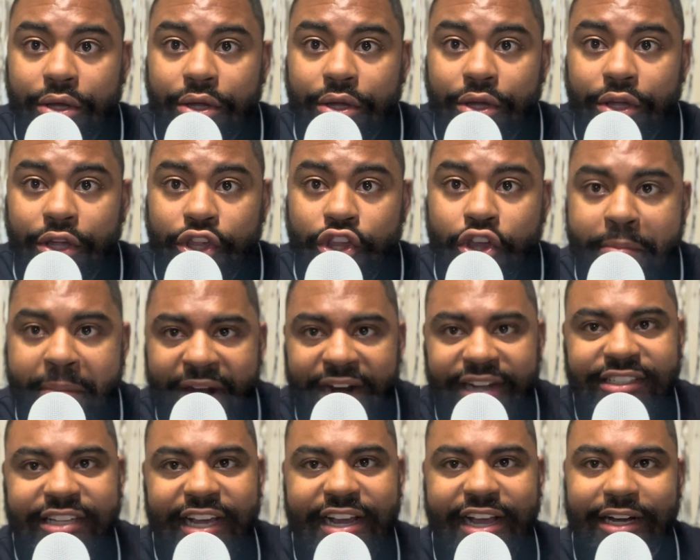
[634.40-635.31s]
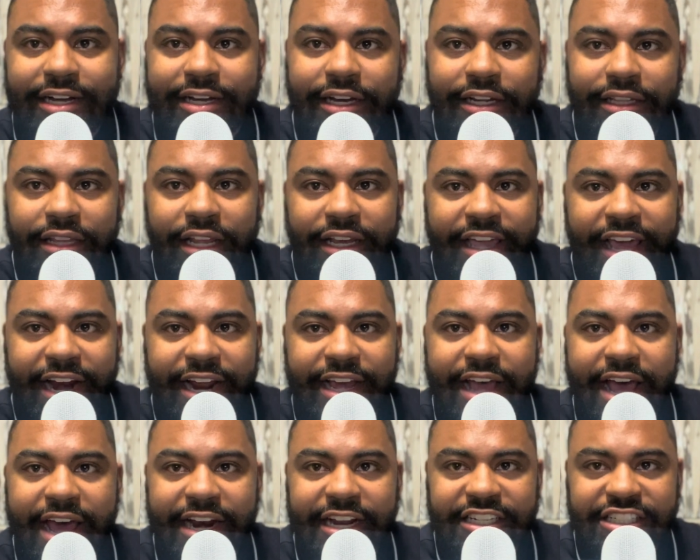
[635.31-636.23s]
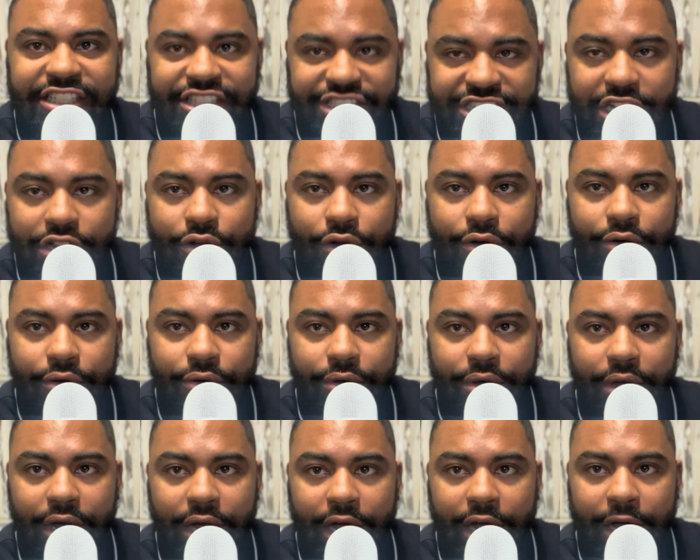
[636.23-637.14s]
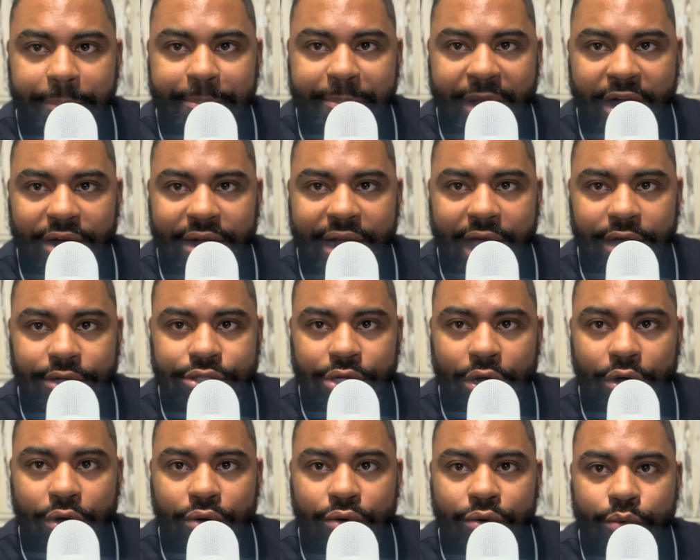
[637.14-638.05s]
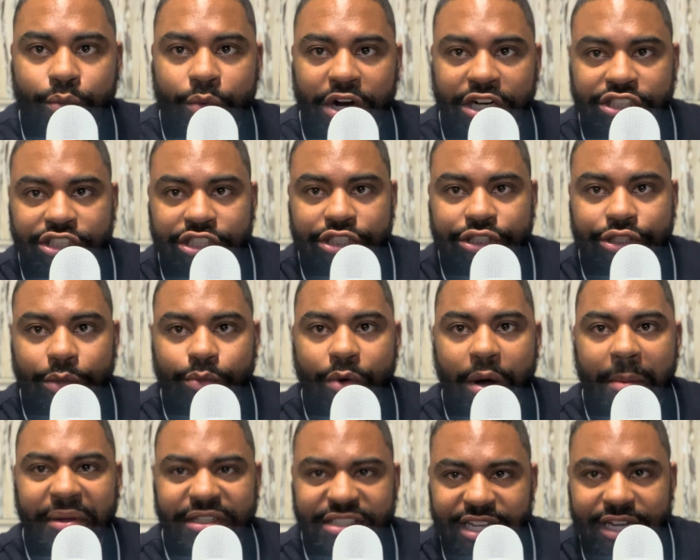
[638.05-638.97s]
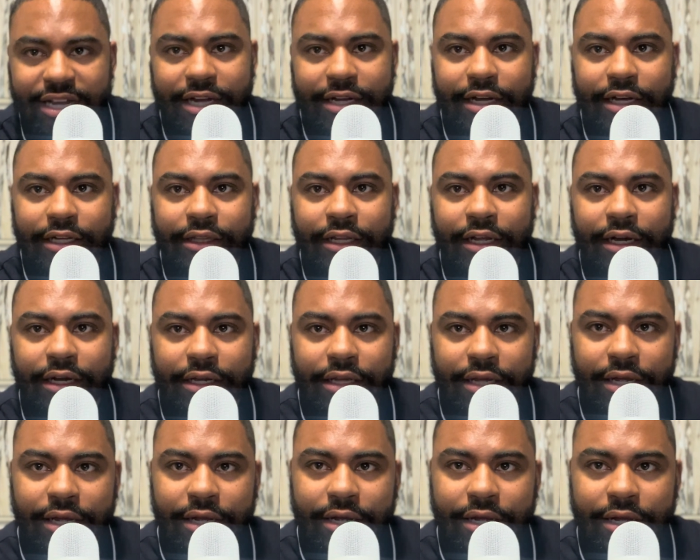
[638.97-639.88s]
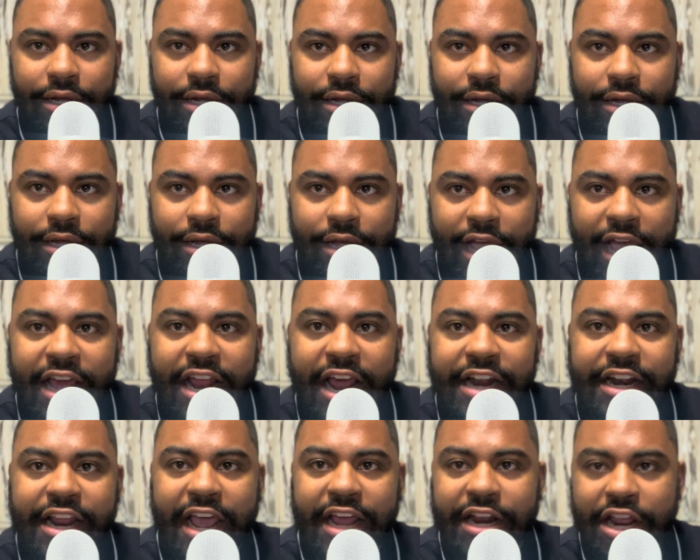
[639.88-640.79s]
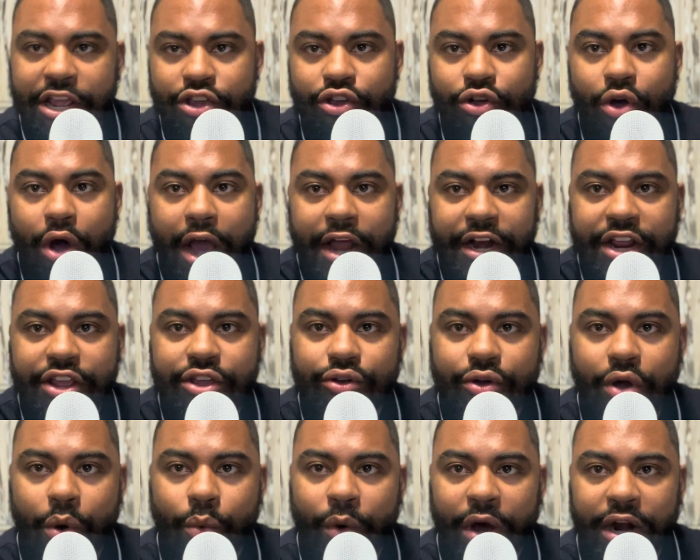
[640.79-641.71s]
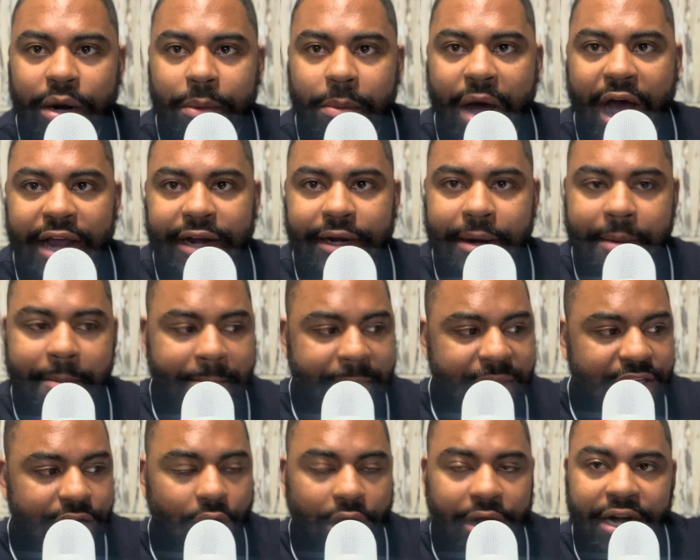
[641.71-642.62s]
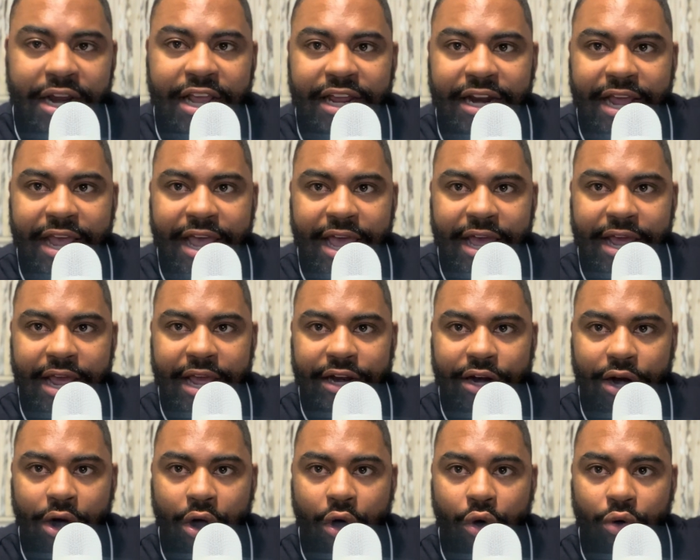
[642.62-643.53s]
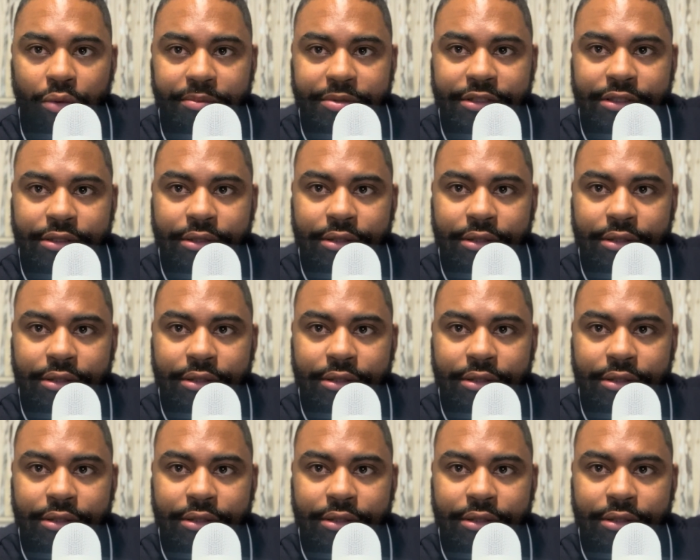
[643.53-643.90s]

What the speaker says: you better take a good look at a single parent household where it's just a woman. Take a good look, and then you gonna wonder why the men are needed in their homes.